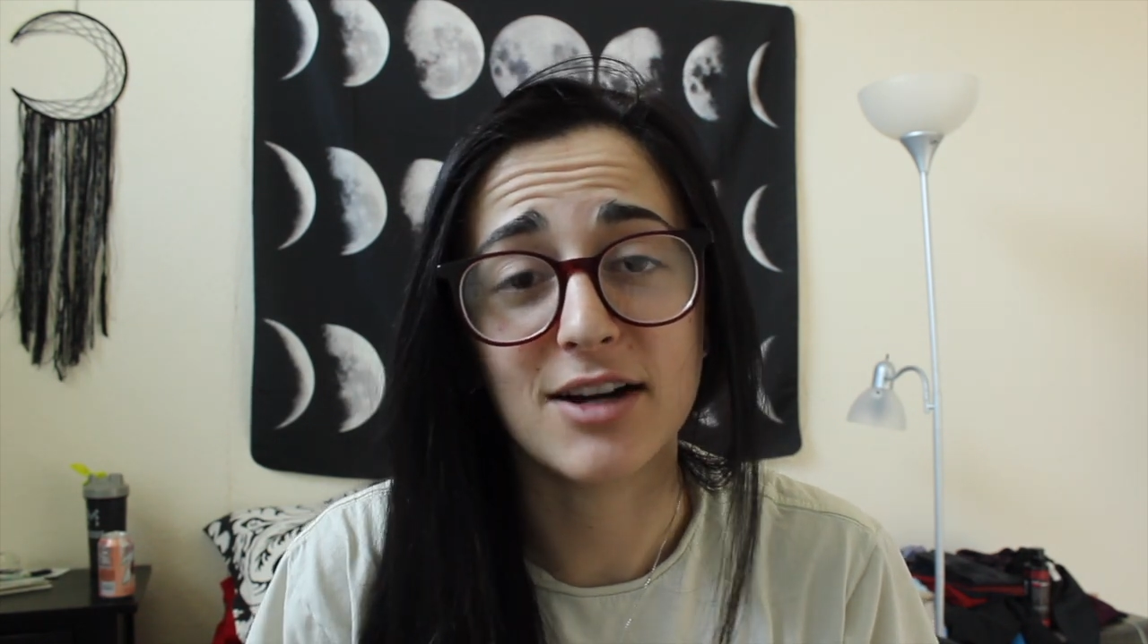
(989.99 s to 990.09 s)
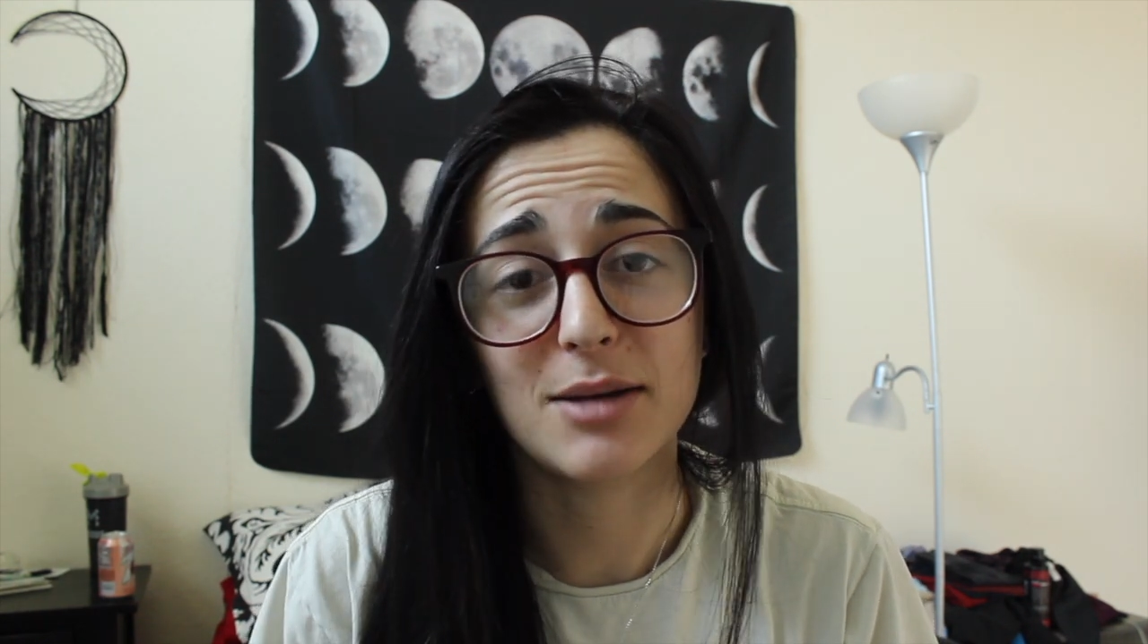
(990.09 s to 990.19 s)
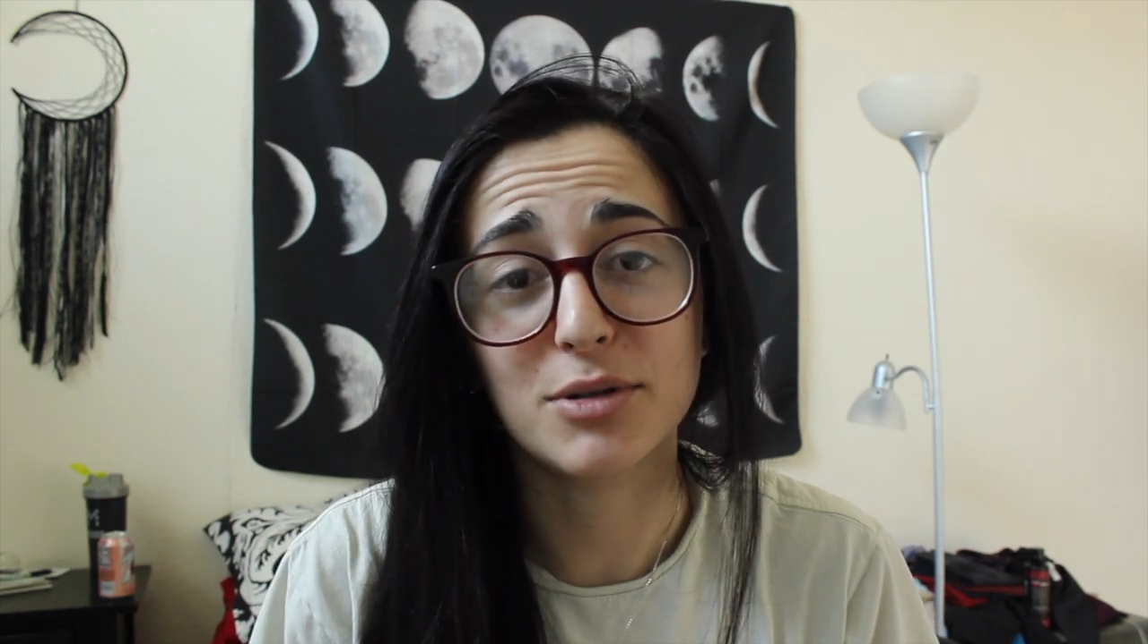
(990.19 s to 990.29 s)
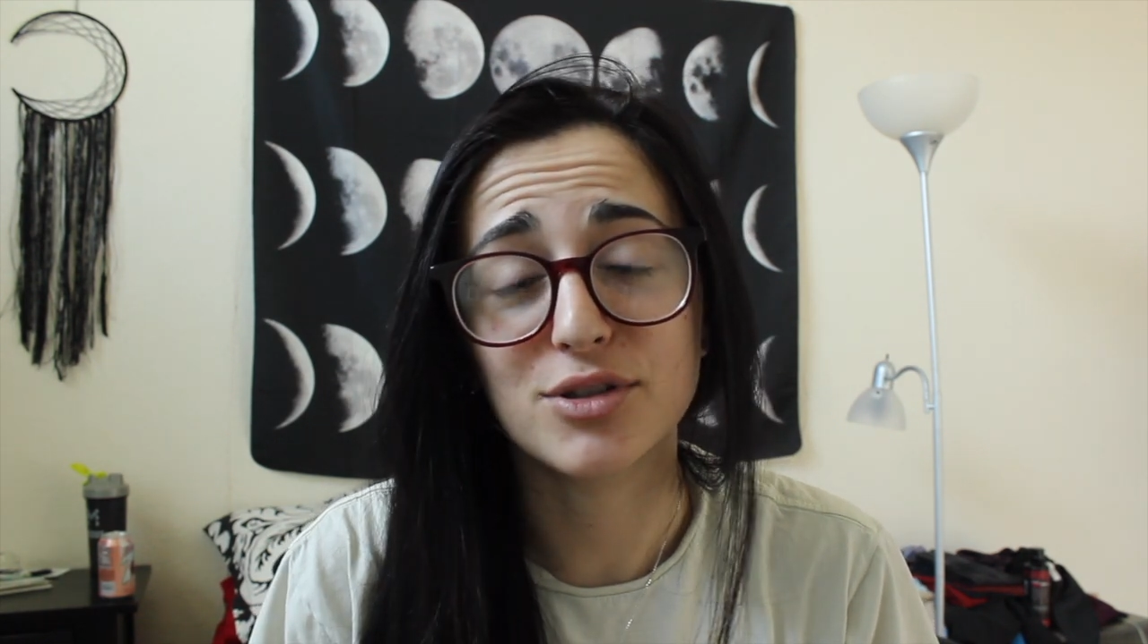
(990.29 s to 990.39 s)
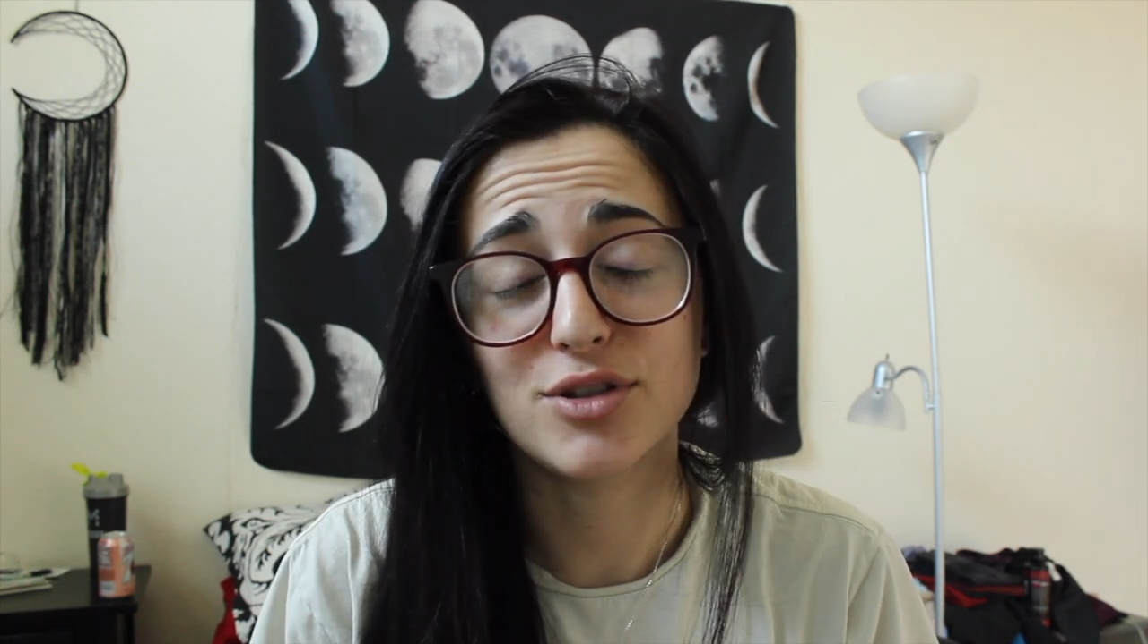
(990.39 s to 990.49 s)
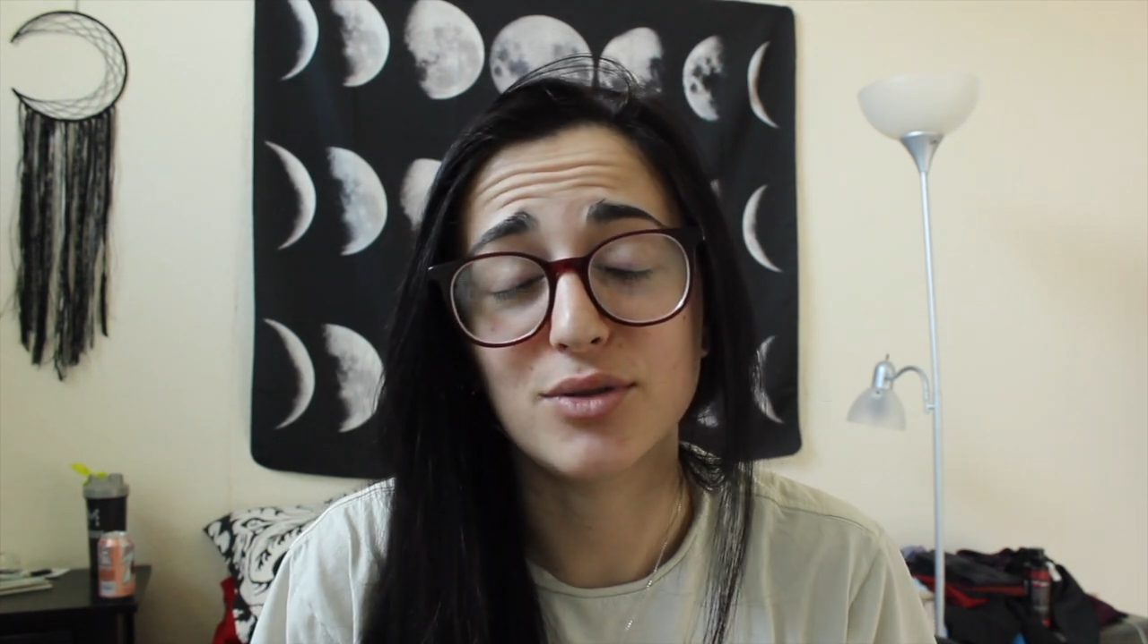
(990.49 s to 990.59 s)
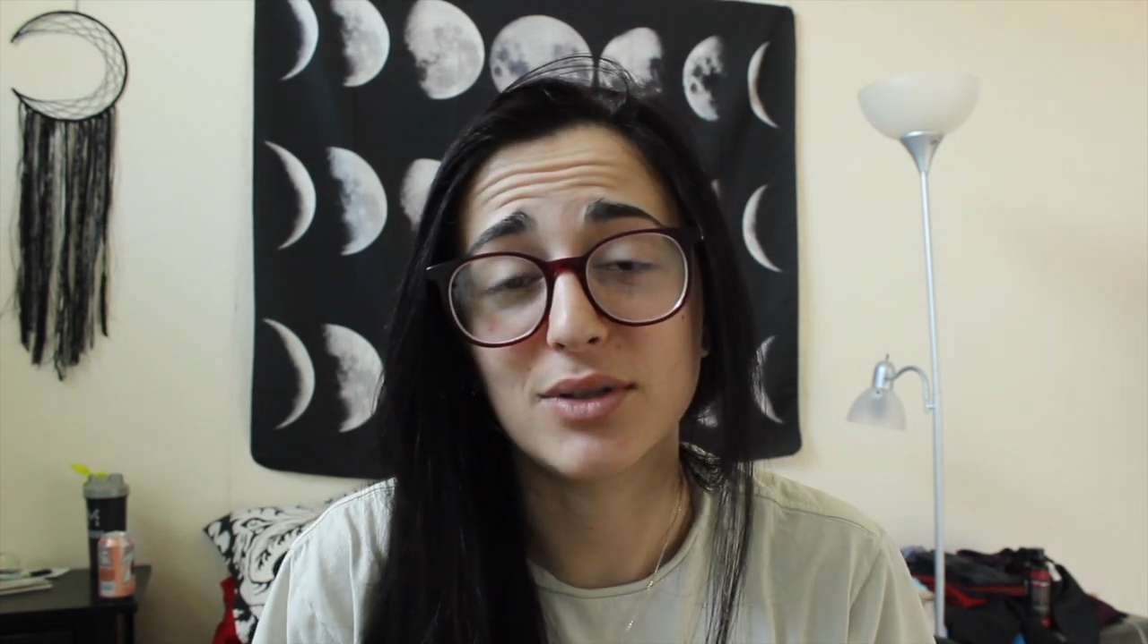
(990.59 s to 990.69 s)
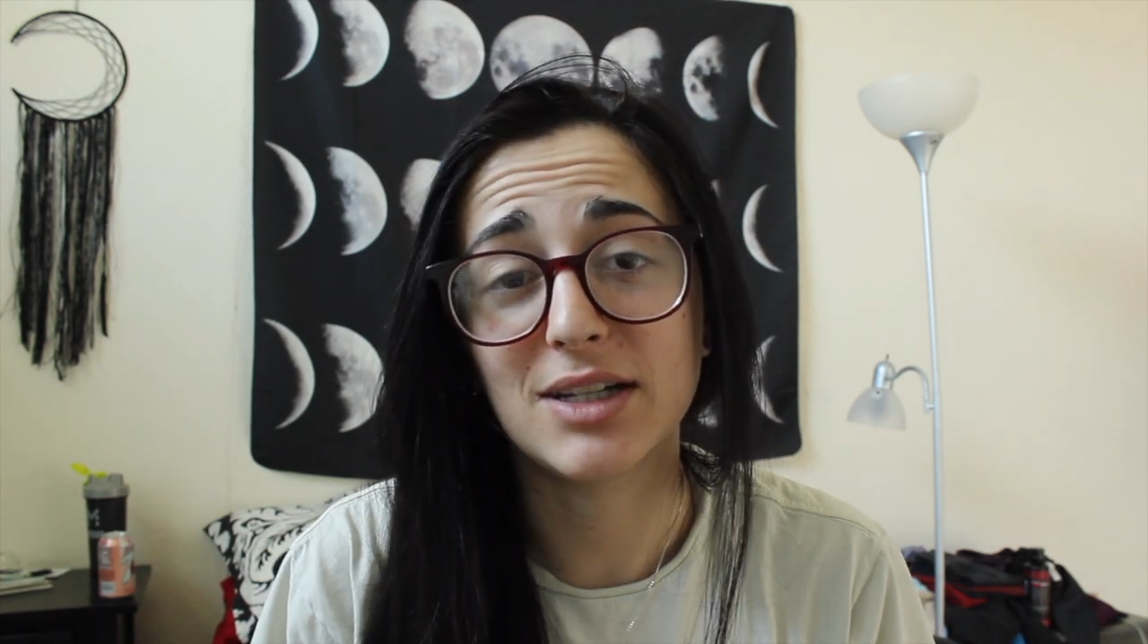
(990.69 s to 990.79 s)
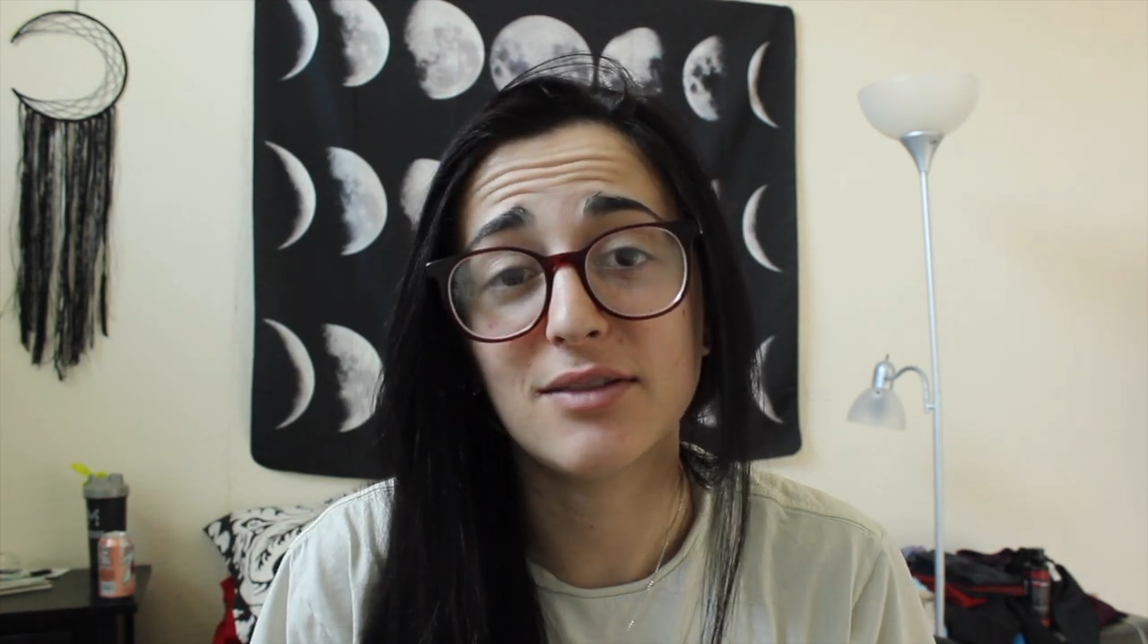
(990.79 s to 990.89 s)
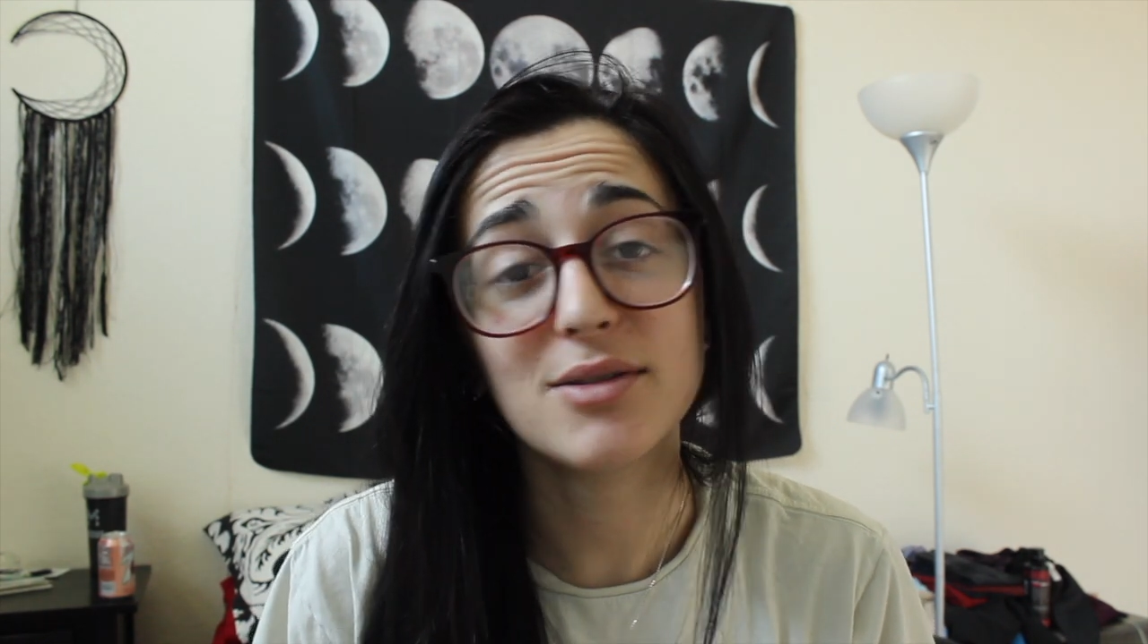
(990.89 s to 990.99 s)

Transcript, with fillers: able to give